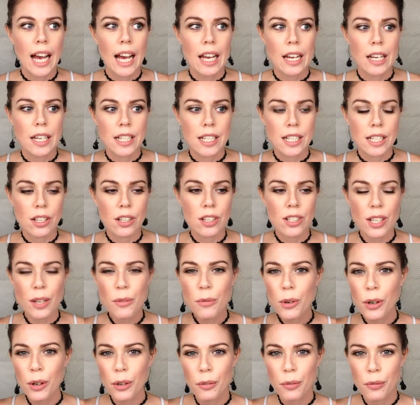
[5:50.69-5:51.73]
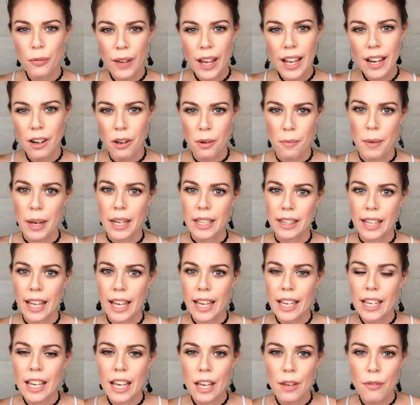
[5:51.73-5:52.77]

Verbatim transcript: And because I've got fat on my leg,